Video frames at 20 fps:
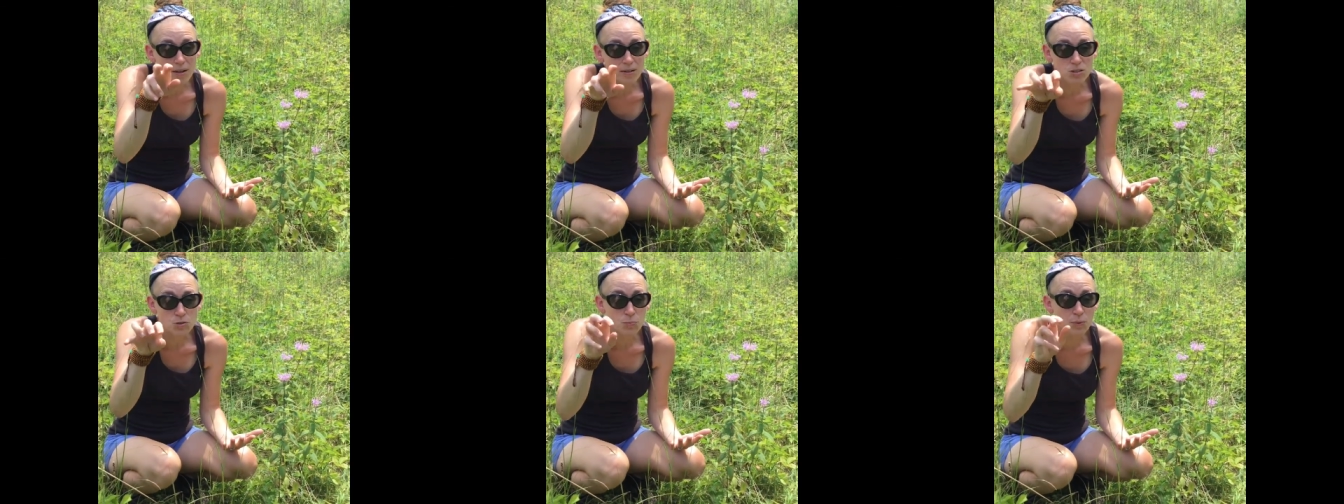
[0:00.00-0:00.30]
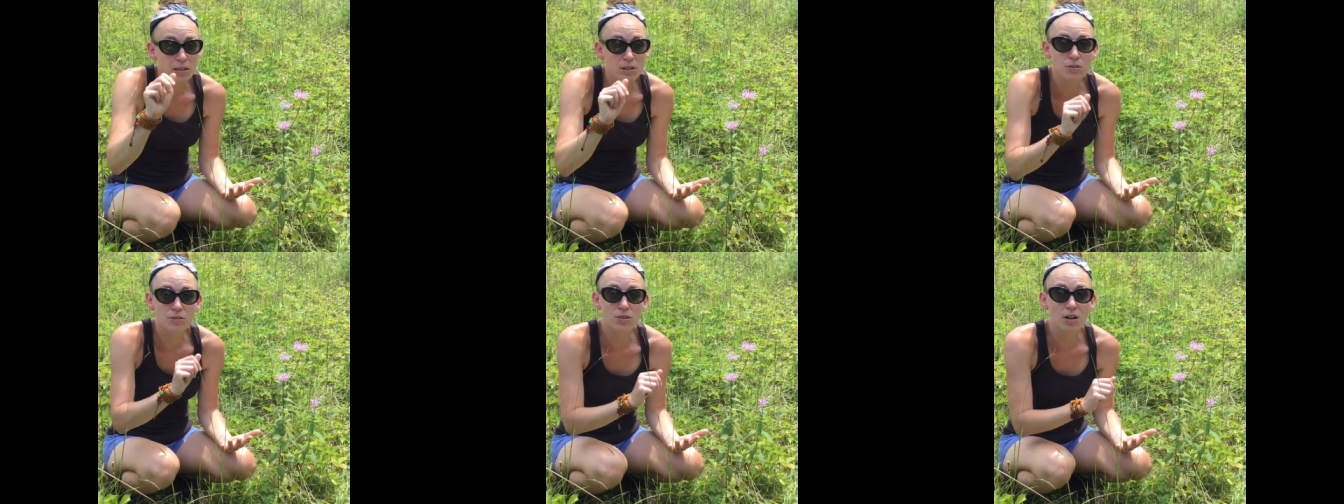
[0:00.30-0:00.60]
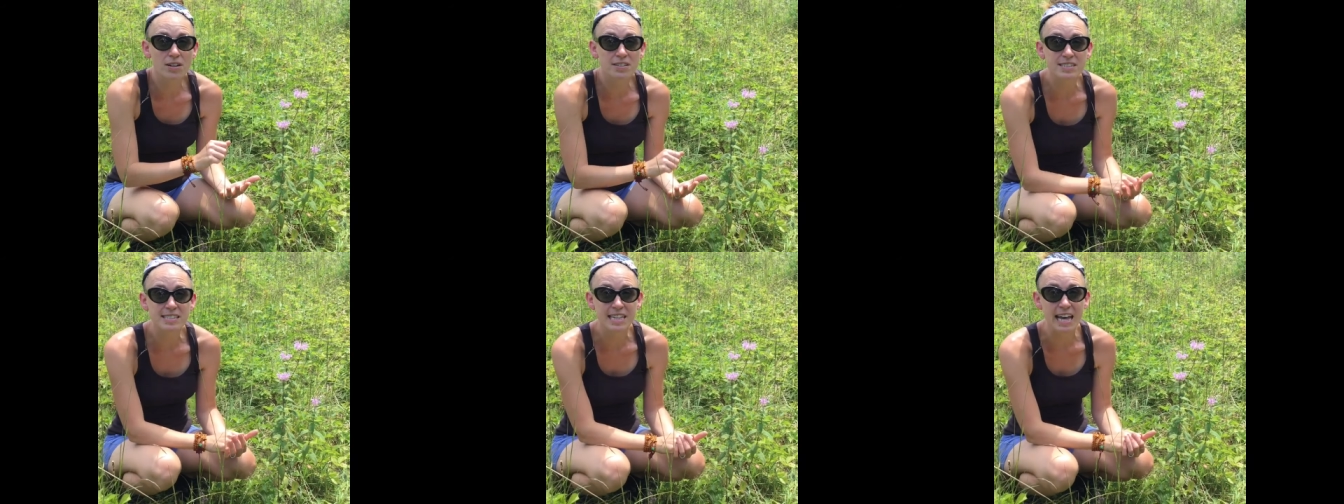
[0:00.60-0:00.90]
sprinkled
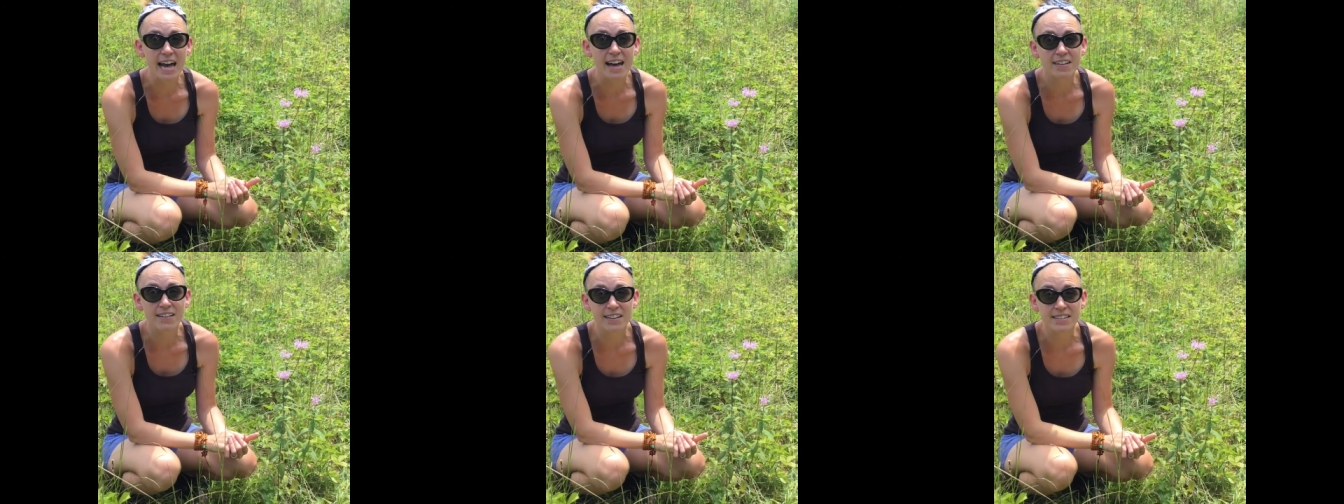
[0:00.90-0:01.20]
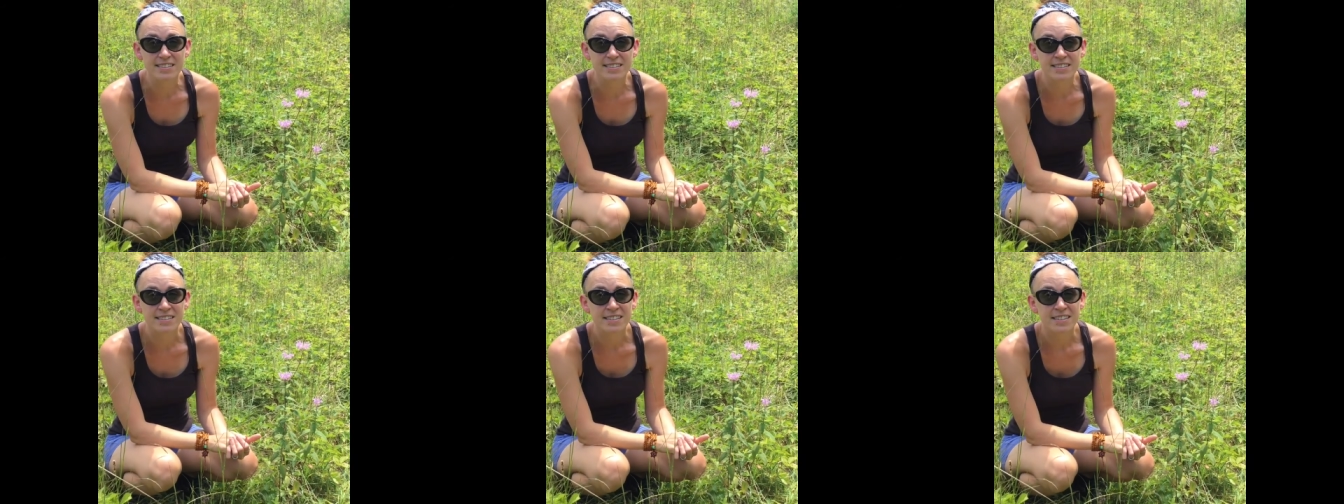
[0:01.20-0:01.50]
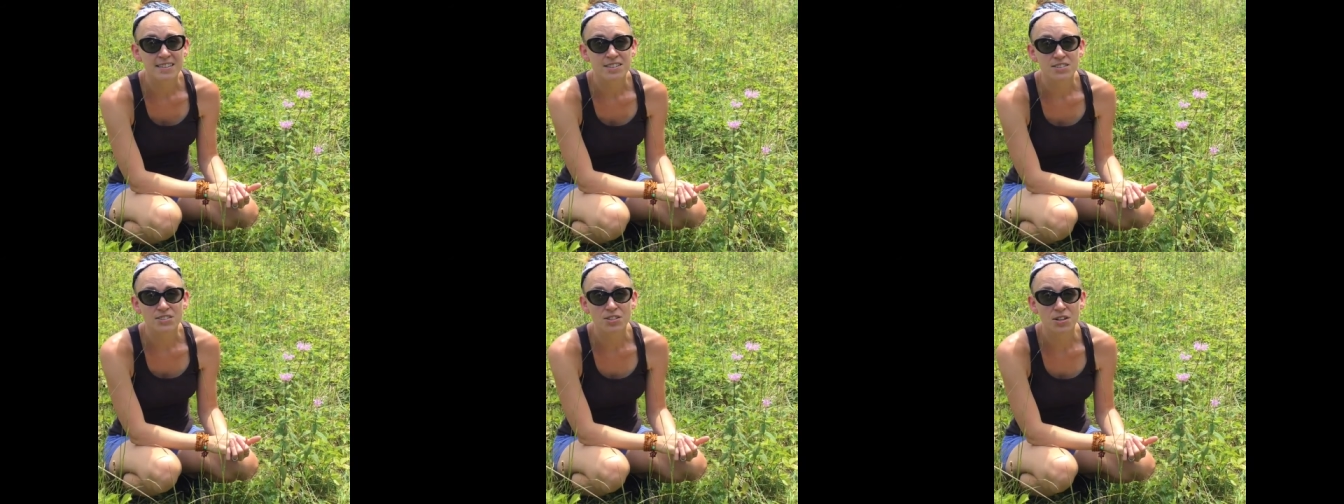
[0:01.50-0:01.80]
on salads.
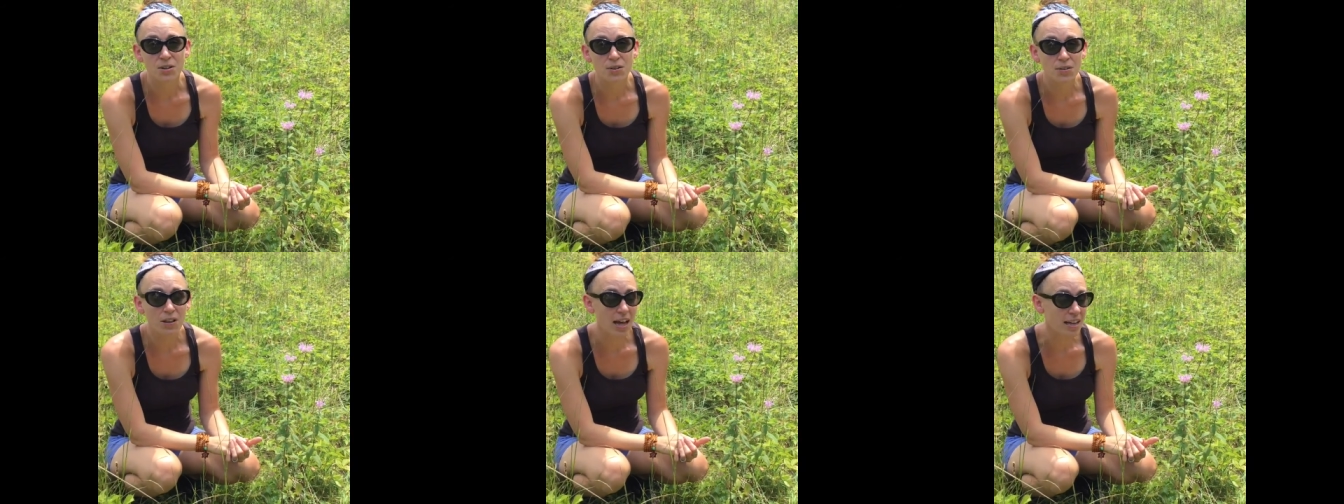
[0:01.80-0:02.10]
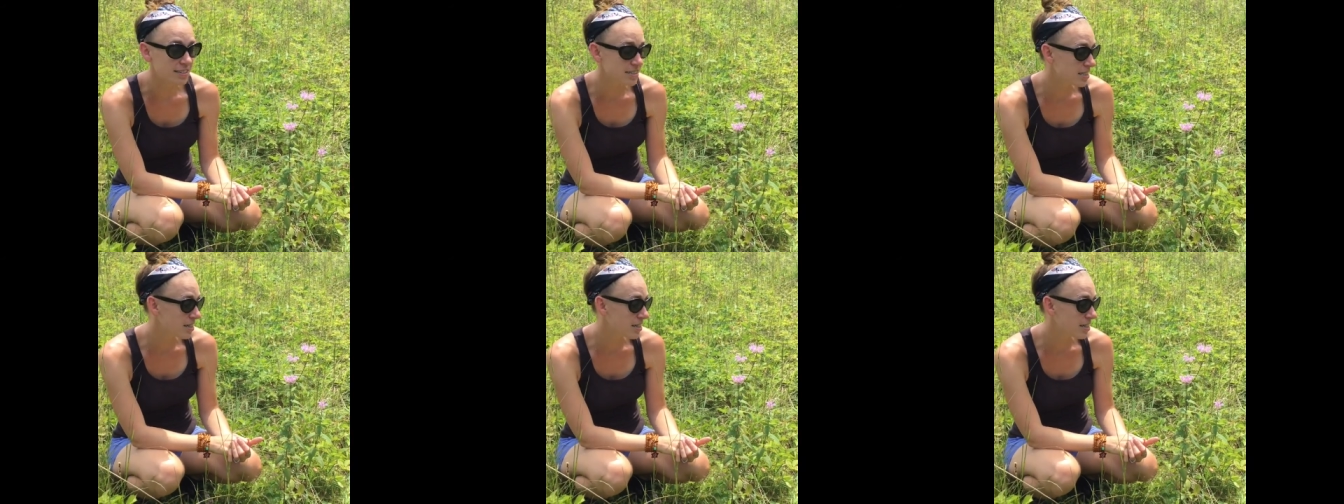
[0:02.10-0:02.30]
So lots